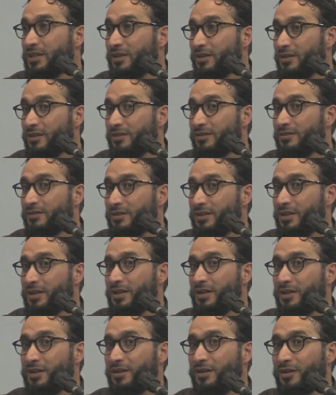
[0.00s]
Meaning,
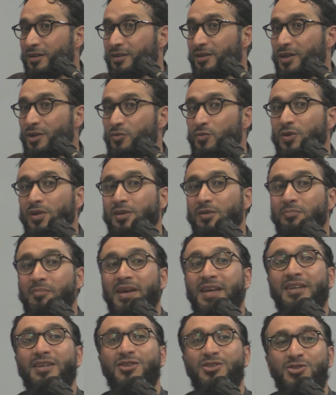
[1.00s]
Allah will
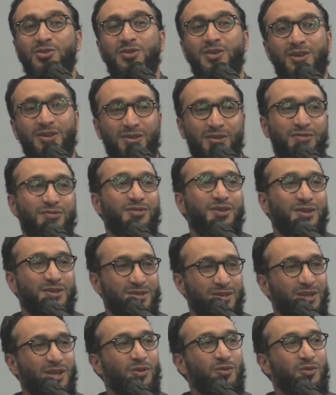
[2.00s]
manage their affairs.